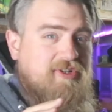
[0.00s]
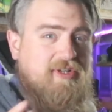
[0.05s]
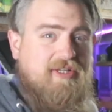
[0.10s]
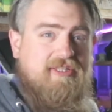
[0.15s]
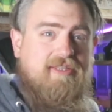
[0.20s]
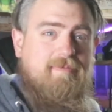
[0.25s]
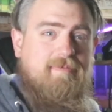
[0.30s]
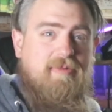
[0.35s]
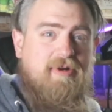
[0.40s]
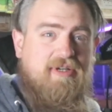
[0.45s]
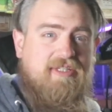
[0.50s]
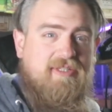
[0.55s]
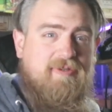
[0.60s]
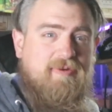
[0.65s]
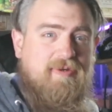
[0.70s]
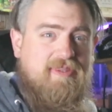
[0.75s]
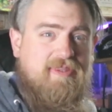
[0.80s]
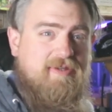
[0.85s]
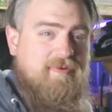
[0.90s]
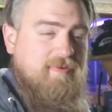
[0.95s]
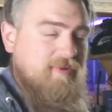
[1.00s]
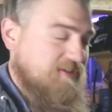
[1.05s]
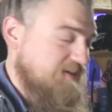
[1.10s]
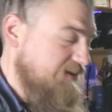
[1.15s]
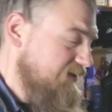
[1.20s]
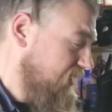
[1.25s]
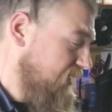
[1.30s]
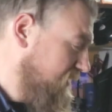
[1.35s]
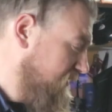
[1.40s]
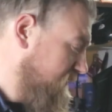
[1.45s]
don't have to monkey with it
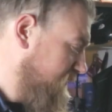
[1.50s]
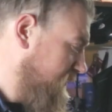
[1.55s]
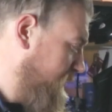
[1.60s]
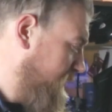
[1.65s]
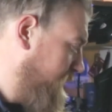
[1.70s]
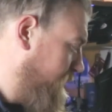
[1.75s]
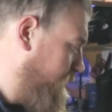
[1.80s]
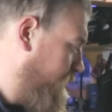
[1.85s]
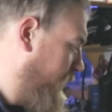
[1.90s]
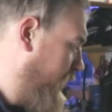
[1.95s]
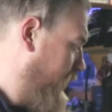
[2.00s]
once you're on the road.